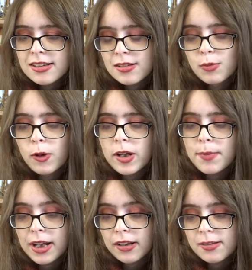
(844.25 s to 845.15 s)
Will you
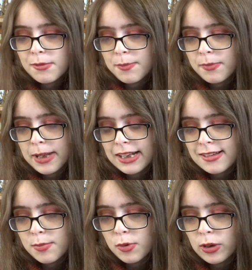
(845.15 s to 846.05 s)
make some
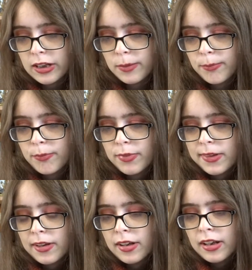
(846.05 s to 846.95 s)
more?"
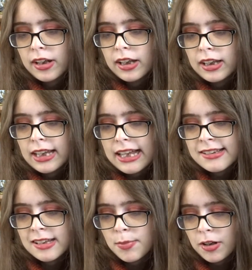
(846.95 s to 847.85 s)
"Yes," he
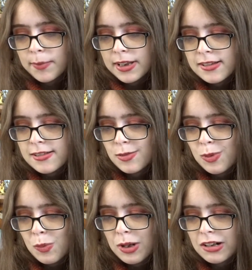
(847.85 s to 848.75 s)
promised. "We'll
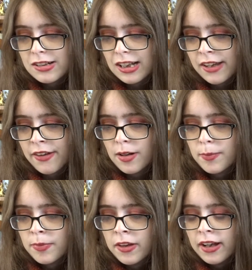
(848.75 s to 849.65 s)
work together.
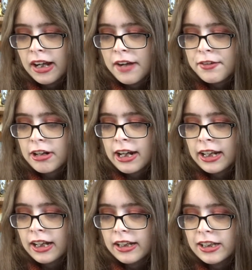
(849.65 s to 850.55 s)
After I
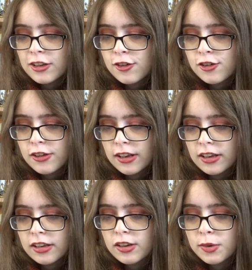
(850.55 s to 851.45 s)
cut each stick,
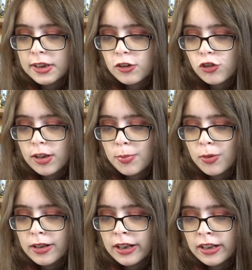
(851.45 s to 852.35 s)
you can shape
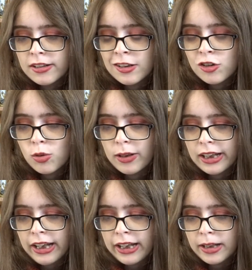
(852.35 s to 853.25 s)
one end into a
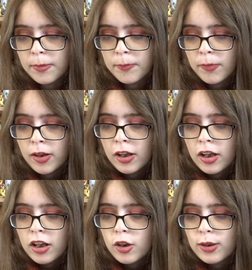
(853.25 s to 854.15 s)
cane.
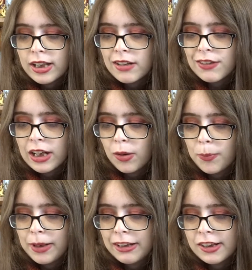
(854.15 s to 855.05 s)
You can even help
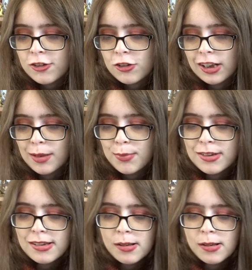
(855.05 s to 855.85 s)
paint the stripes."